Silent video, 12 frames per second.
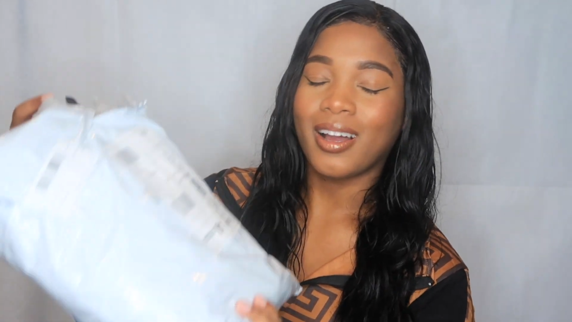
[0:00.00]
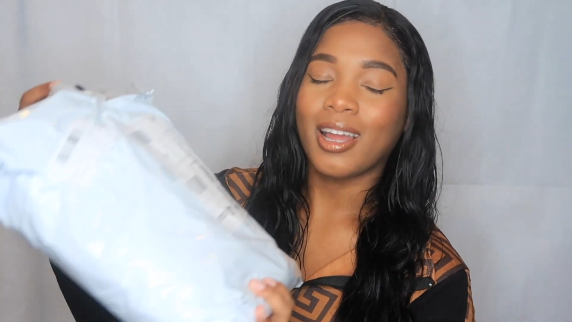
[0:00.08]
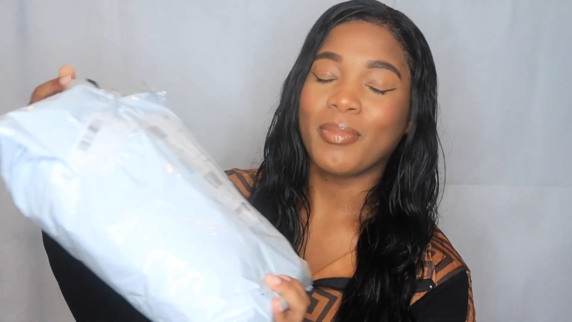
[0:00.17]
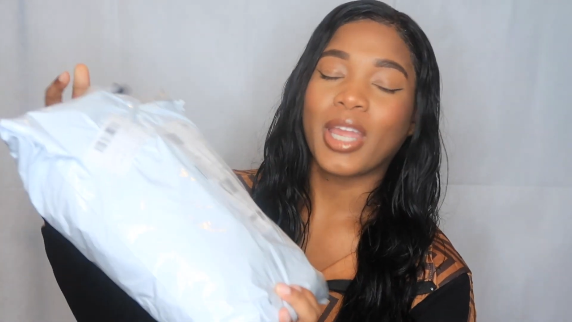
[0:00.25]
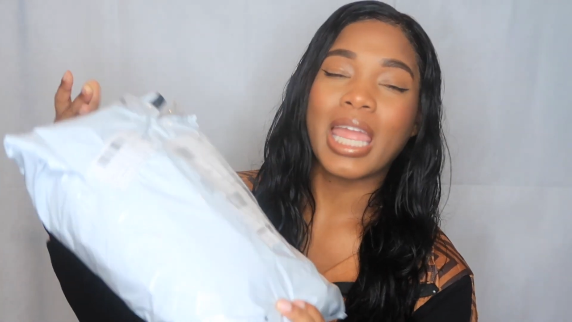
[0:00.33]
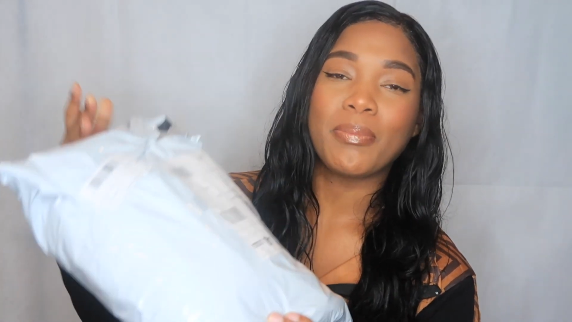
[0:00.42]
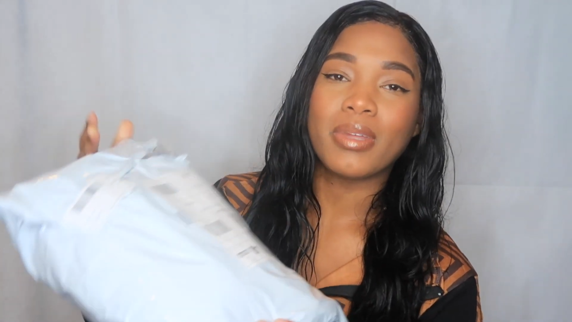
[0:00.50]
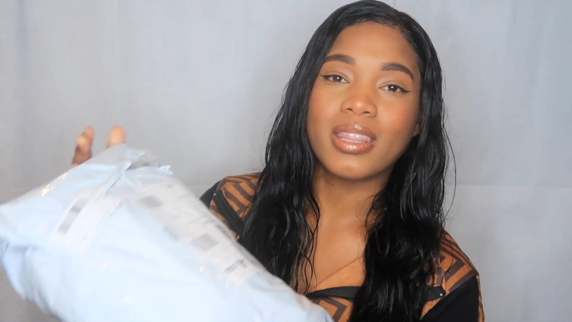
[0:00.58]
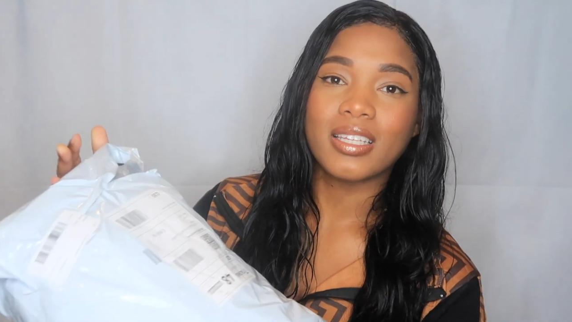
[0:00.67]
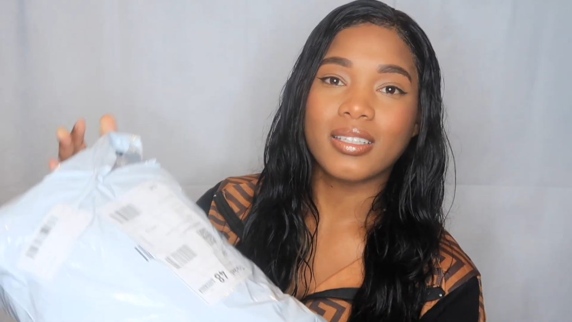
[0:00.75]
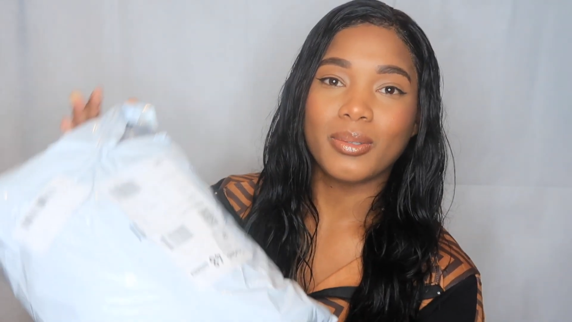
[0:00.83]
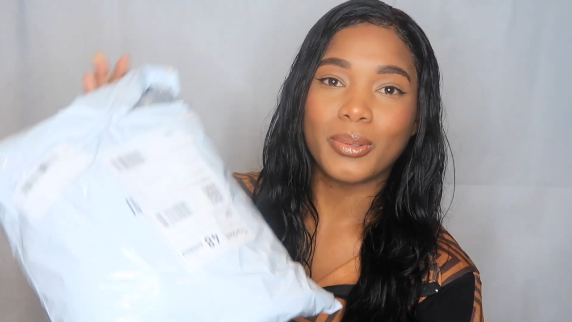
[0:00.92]
I came with
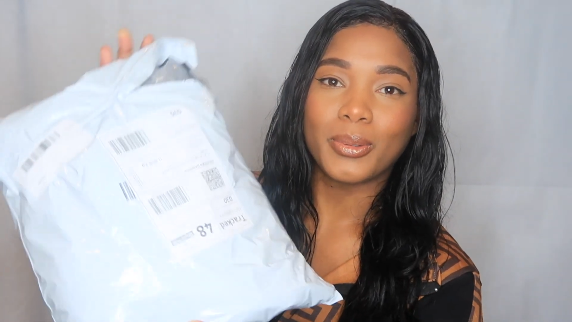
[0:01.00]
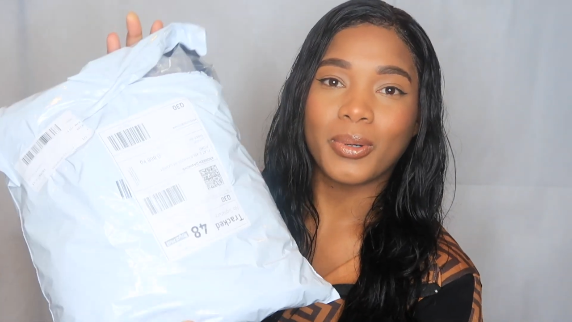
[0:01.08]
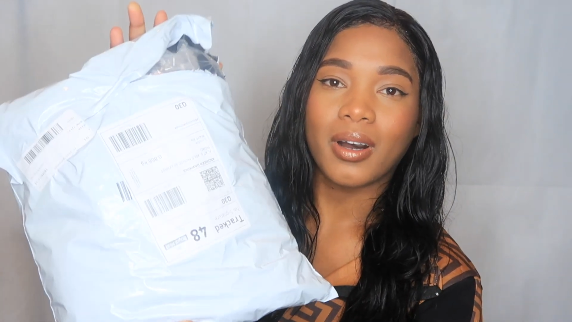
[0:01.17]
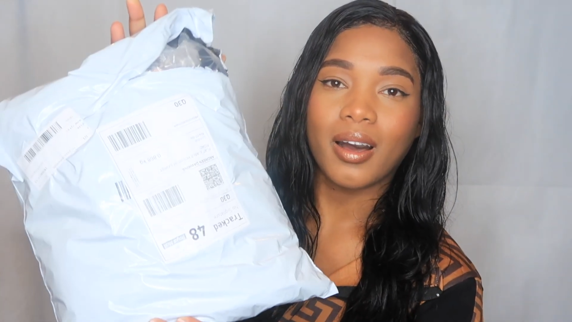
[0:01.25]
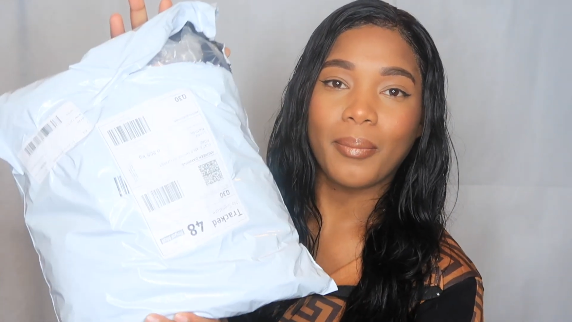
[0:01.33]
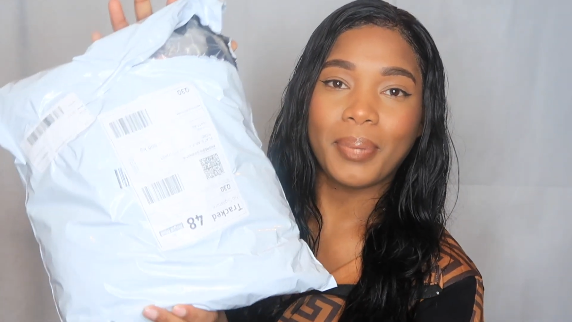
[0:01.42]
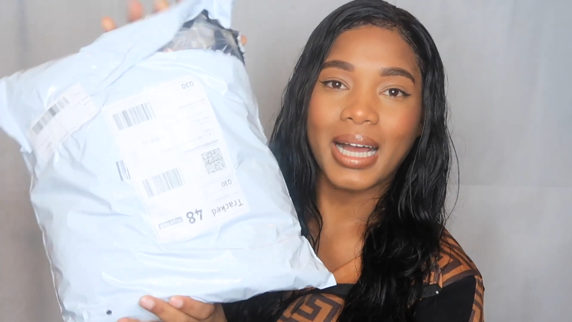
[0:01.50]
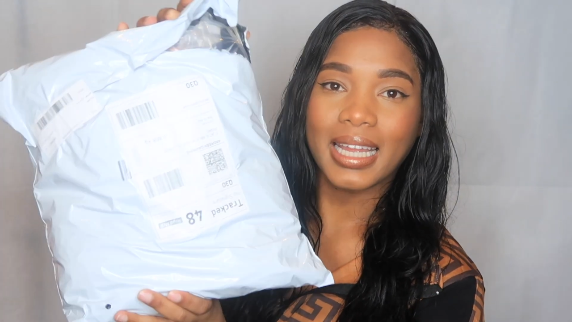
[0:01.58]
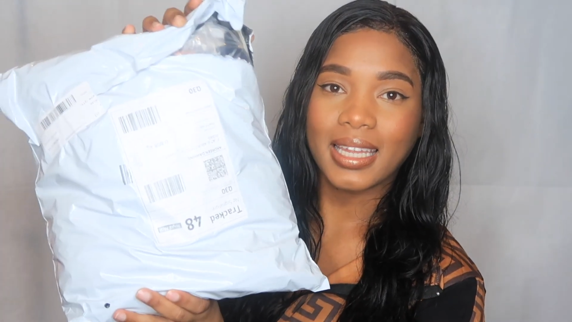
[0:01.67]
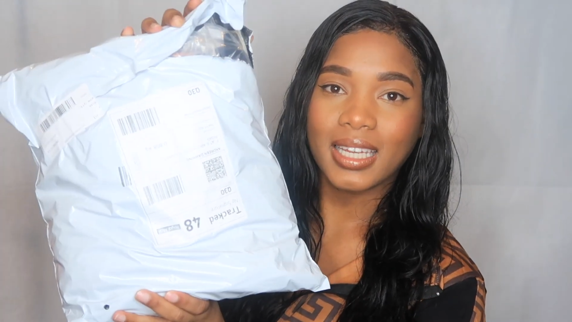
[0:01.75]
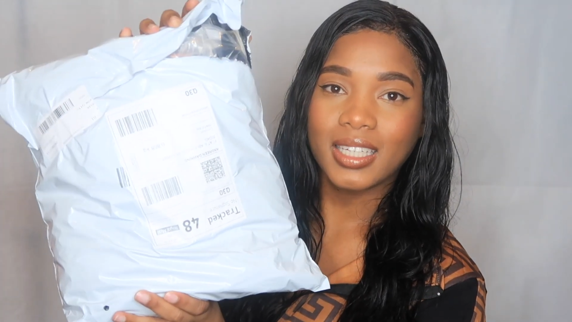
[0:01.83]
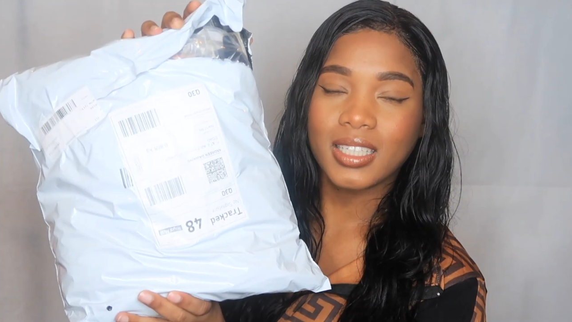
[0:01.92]
this little
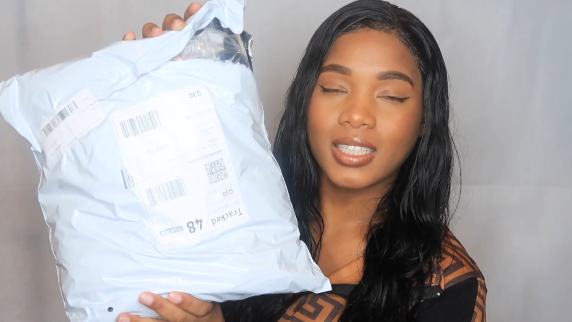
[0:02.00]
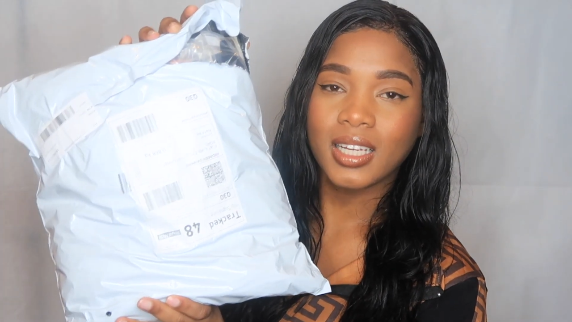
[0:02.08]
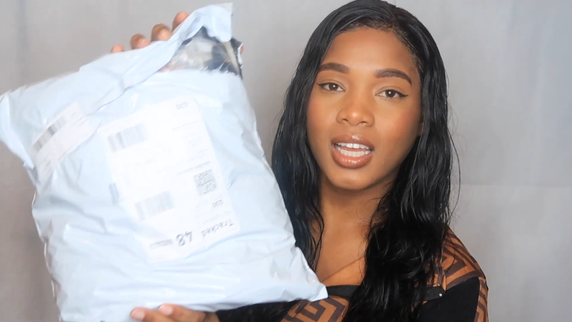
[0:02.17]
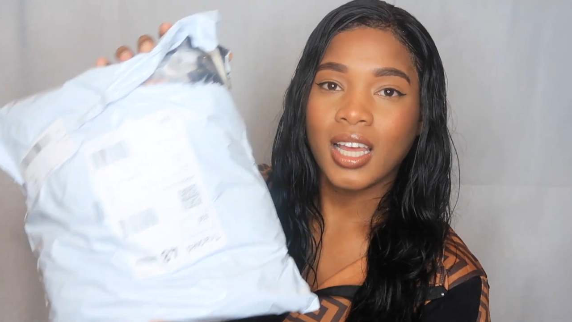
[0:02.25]
package